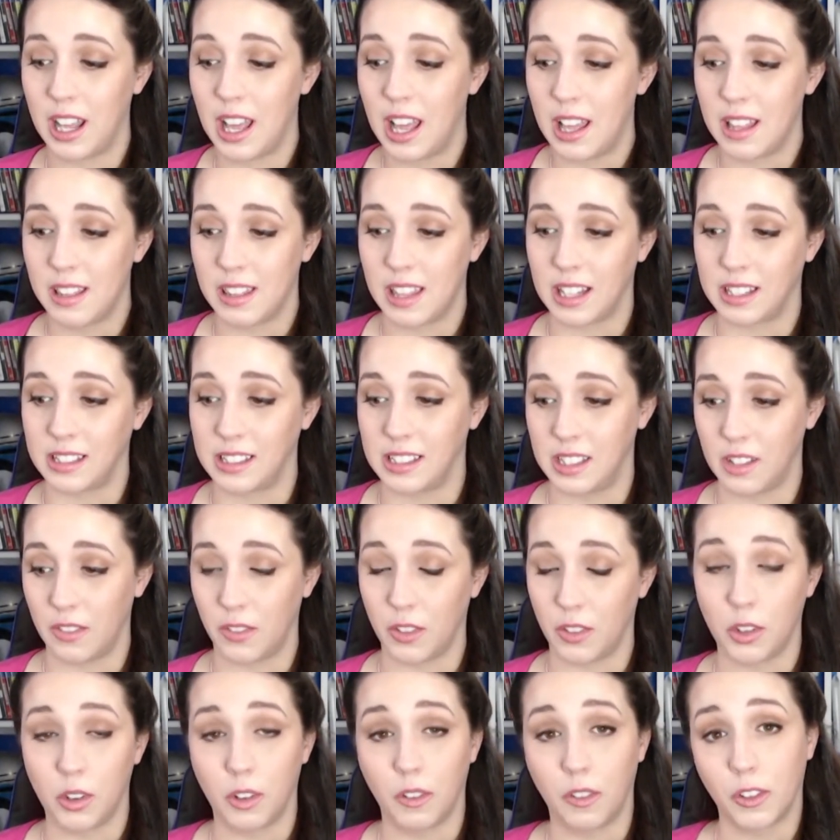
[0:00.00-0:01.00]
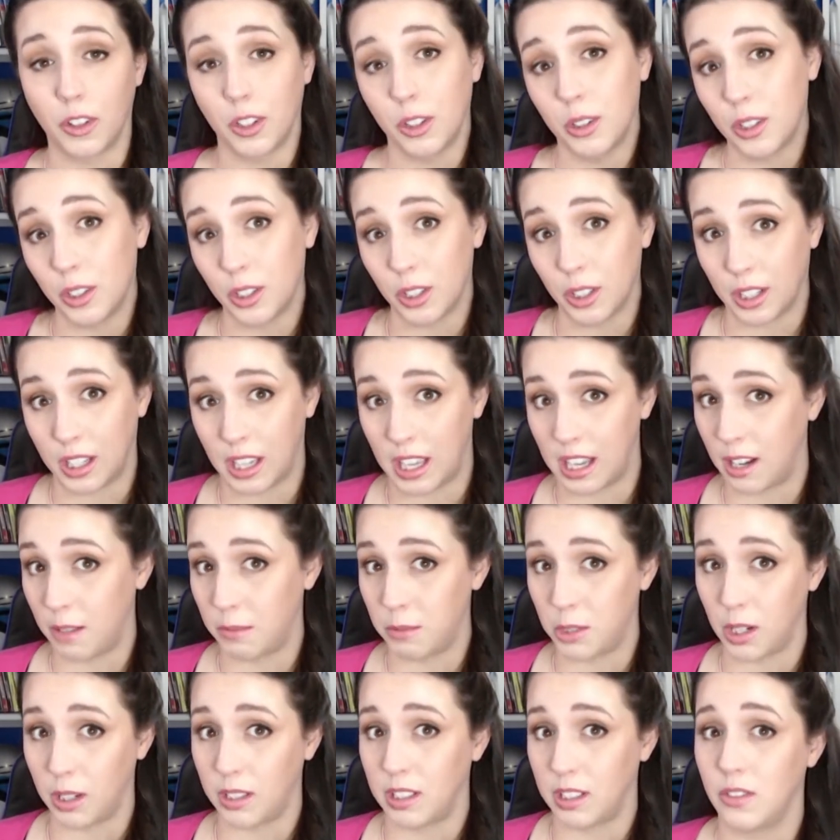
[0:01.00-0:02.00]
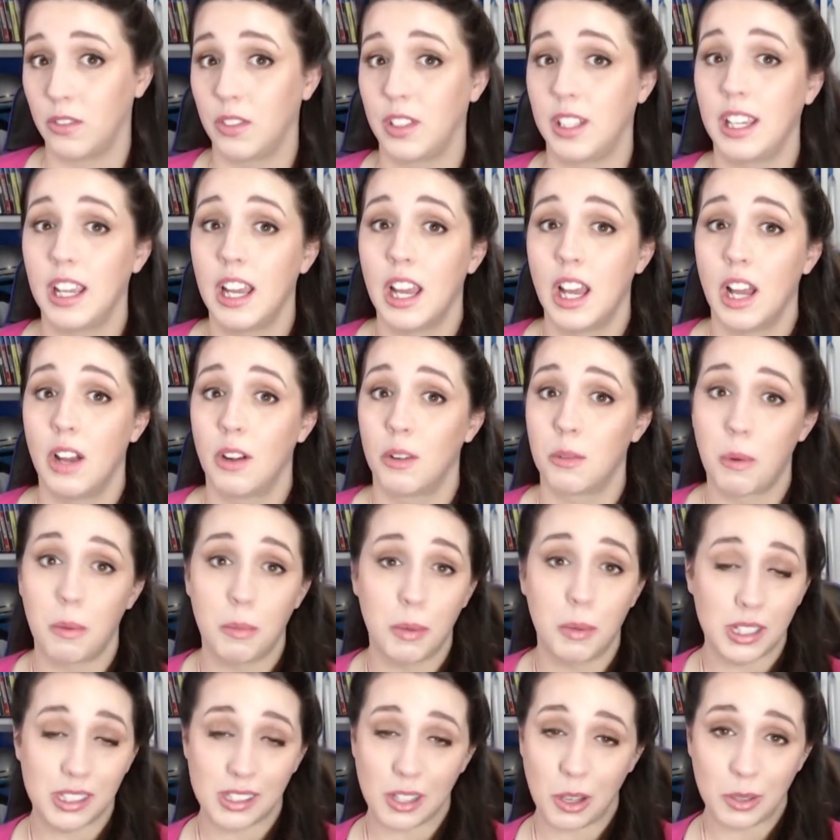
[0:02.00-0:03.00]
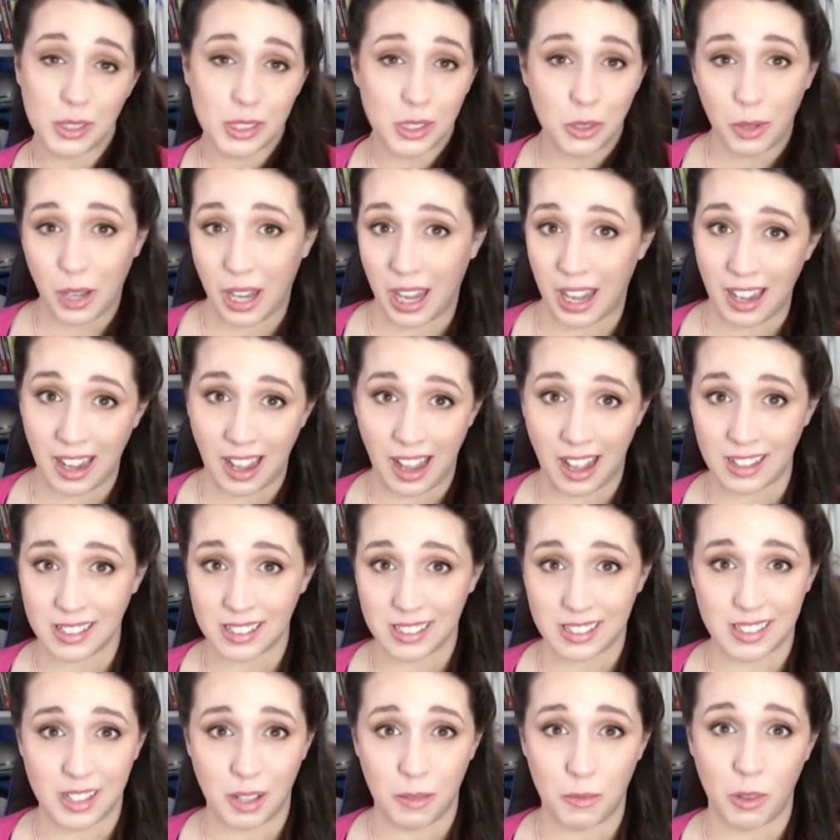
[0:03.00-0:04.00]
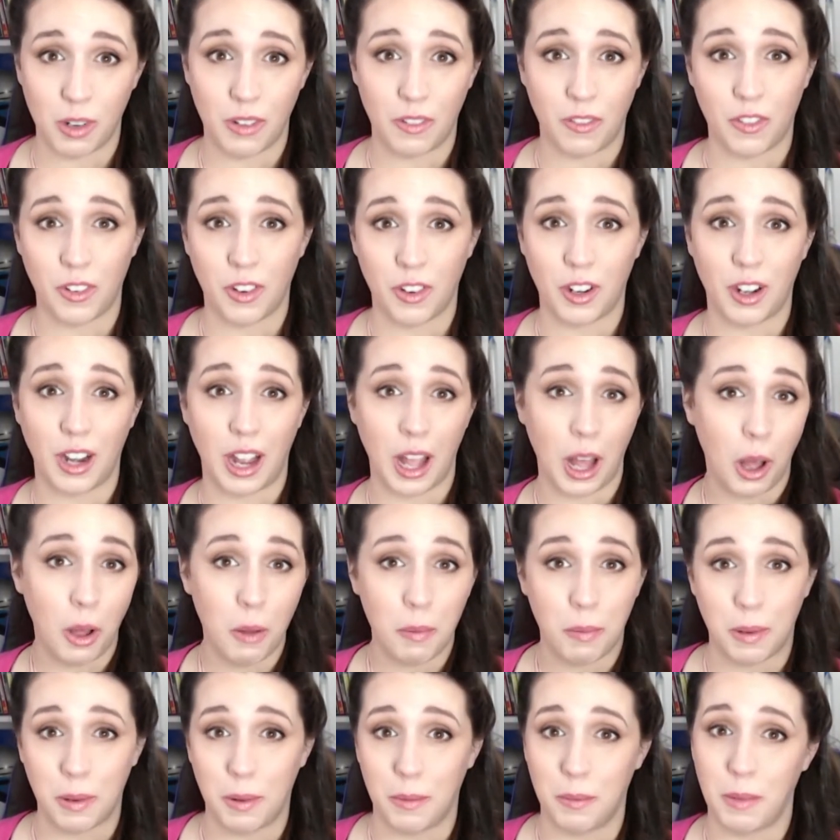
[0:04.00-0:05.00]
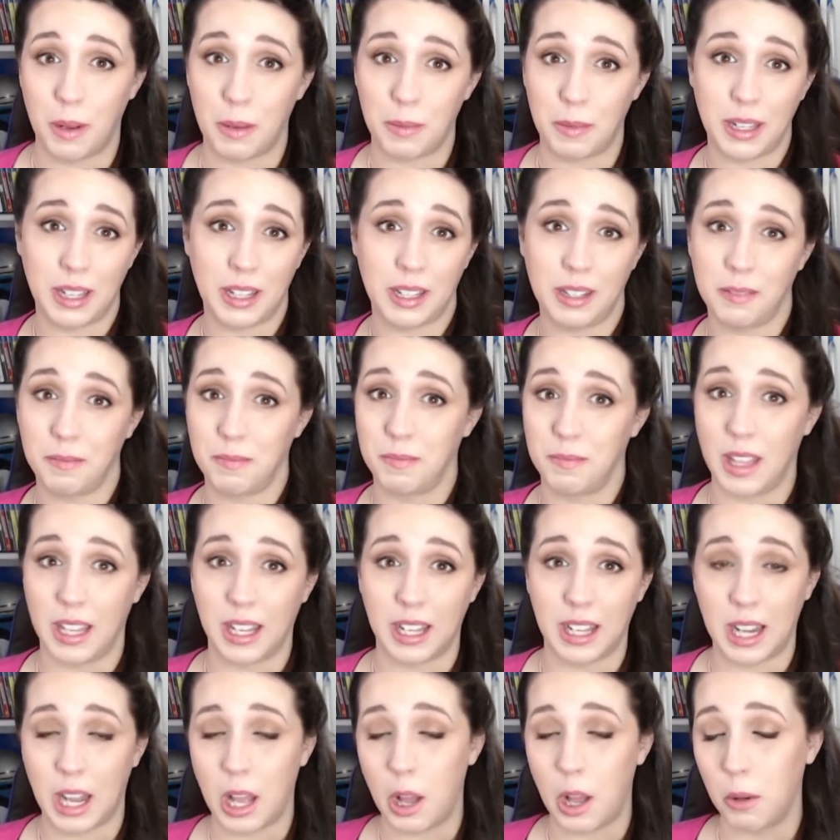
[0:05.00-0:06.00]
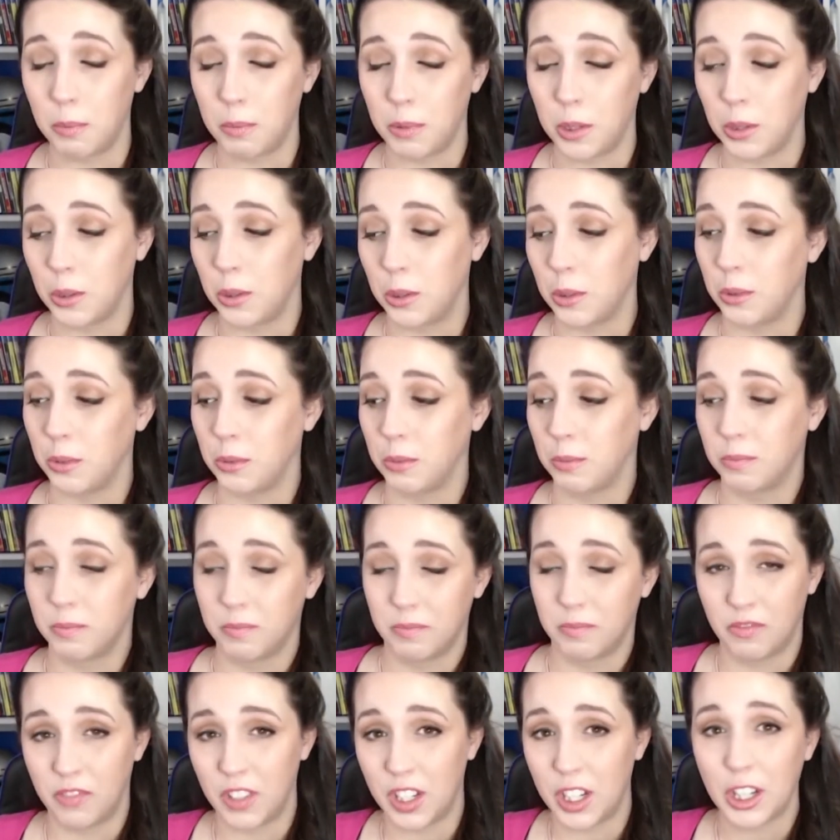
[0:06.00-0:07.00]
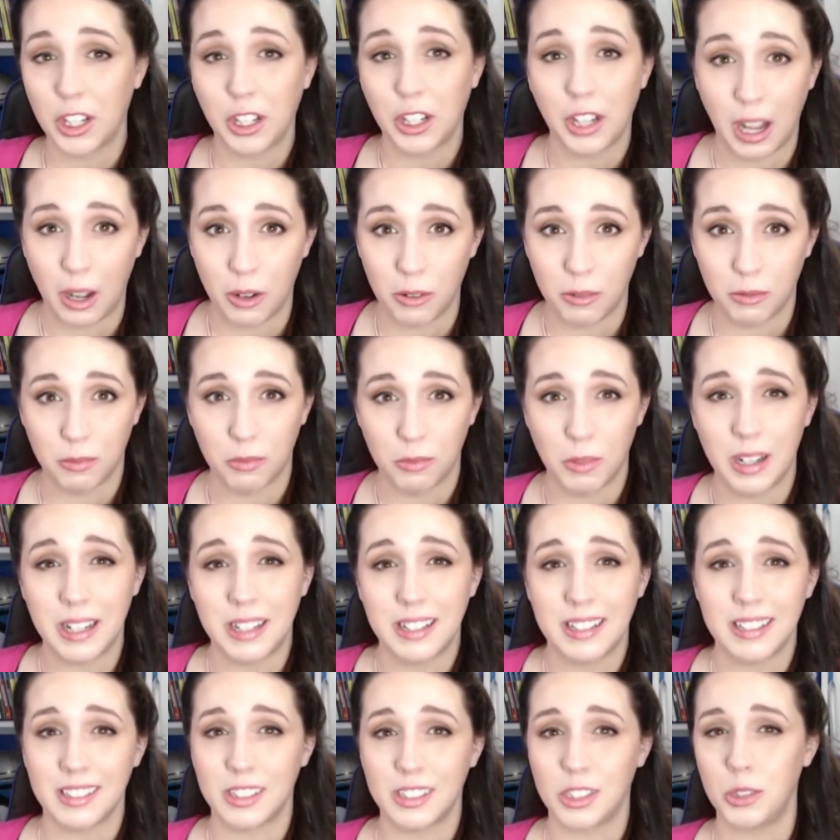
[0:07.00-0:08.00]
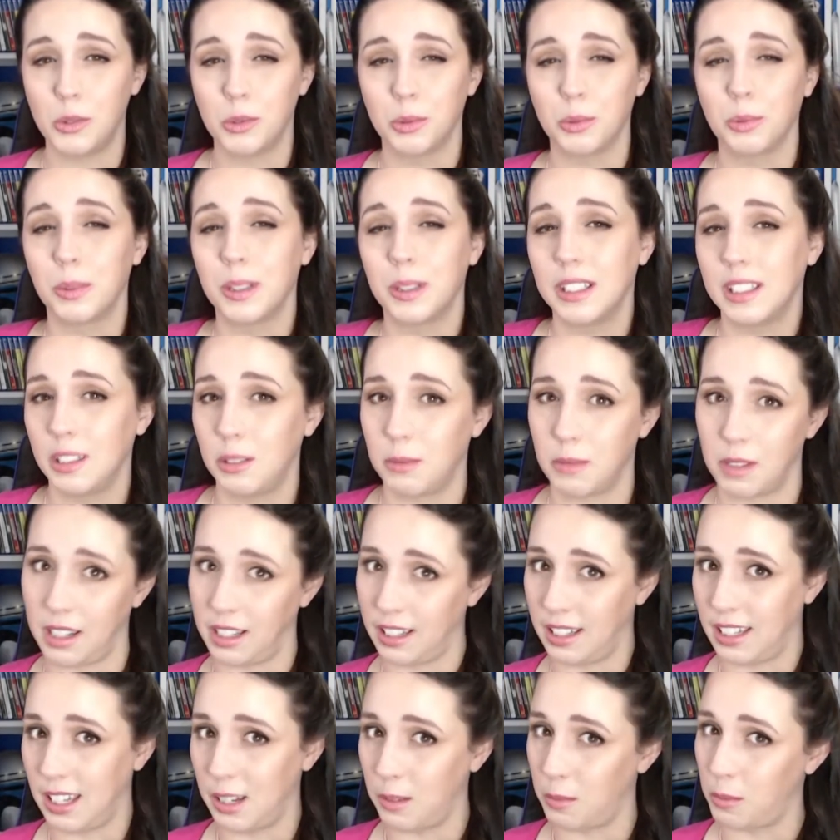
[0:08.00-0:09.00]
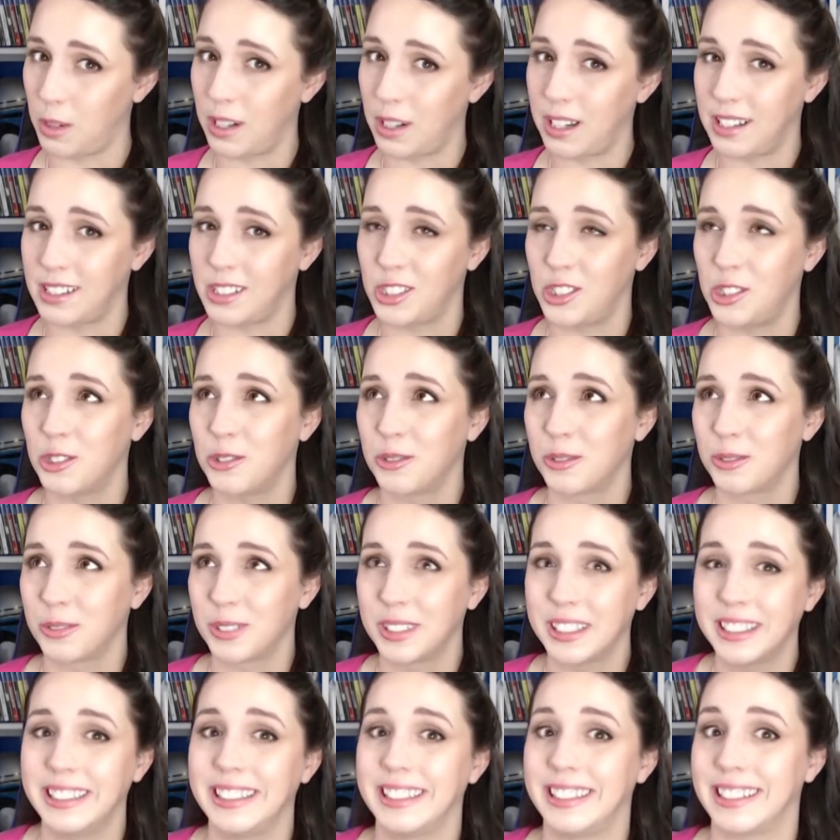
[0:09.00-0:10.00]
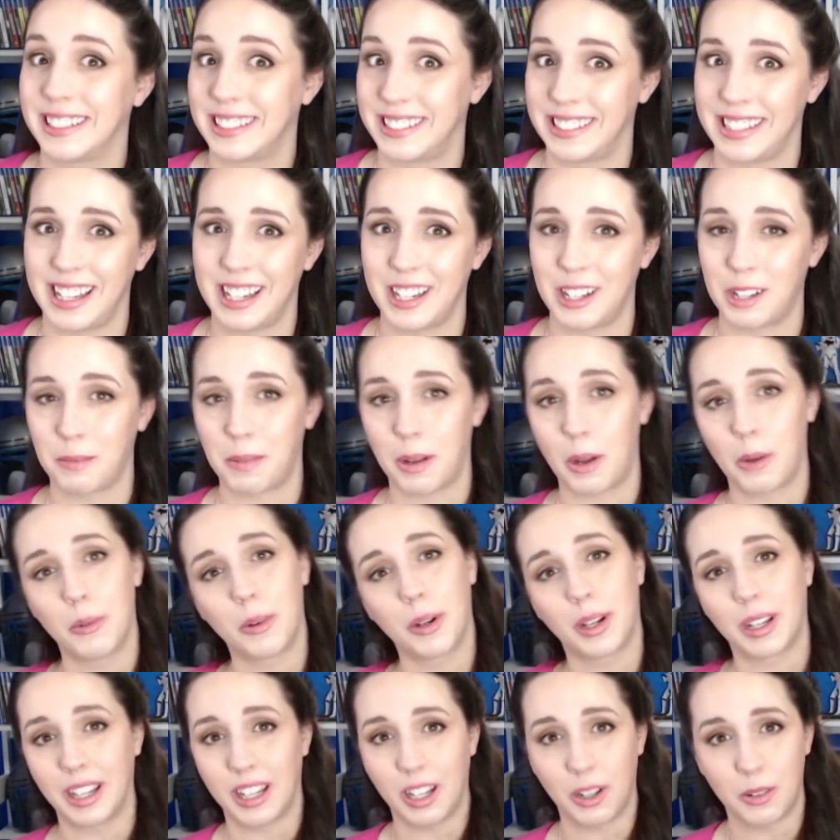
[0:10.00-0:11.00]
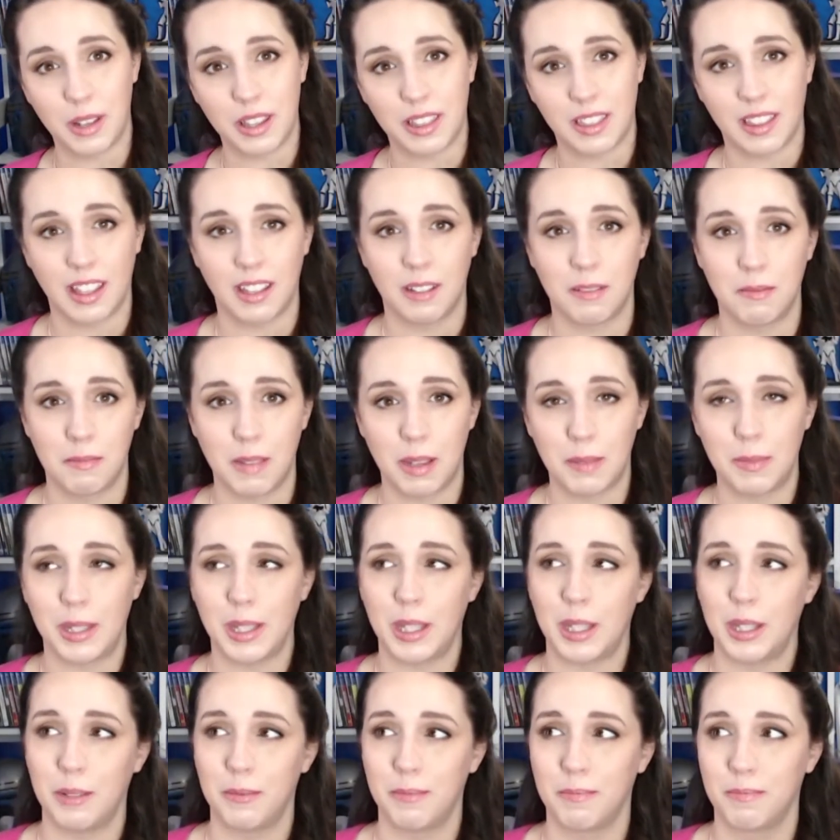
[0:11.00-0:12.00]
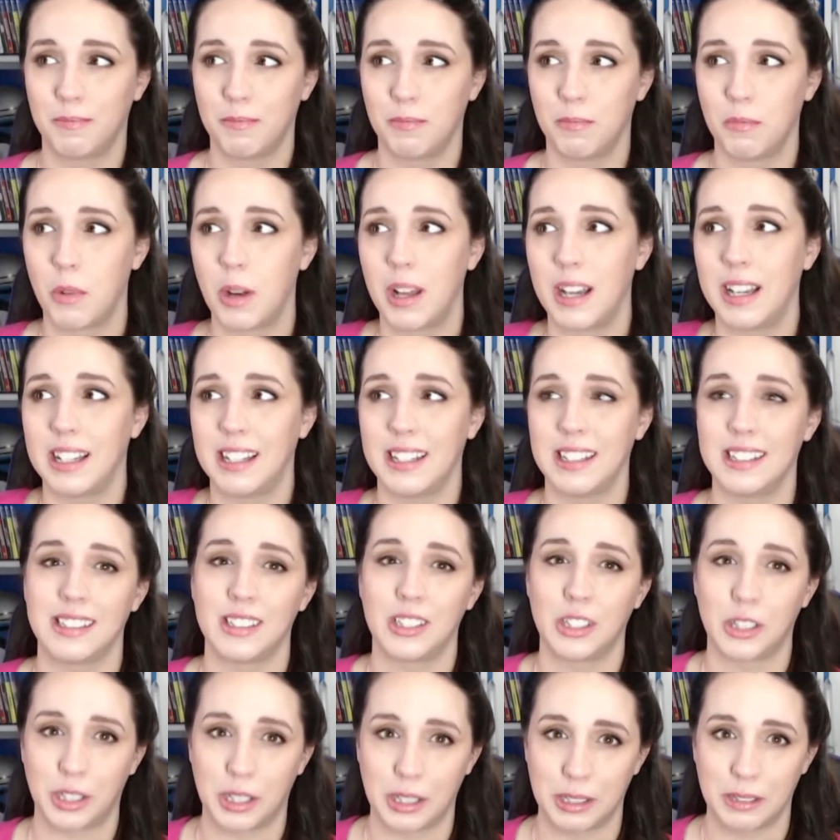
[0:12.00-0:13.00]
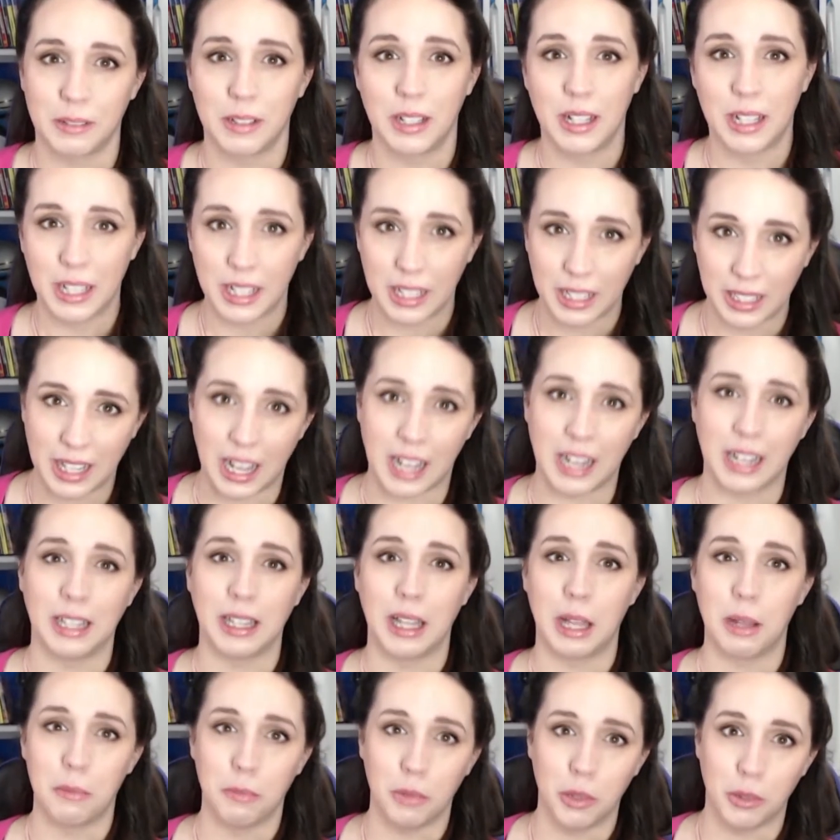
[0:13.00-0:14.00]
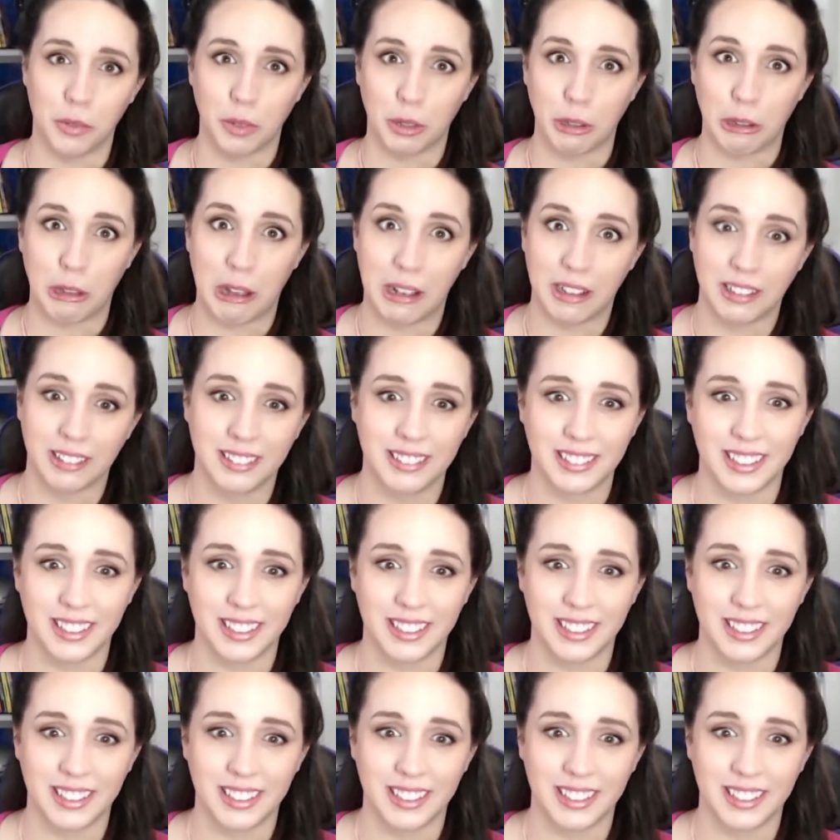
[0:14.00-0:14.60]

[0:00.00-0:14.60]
that's difficult for you to look at objectively, remember it's always okay to ask someone for help and maybe they can help you figure out what it is you really want to keep, what it is you're really excited about working with, and maybe what it is you can kind of let move along, you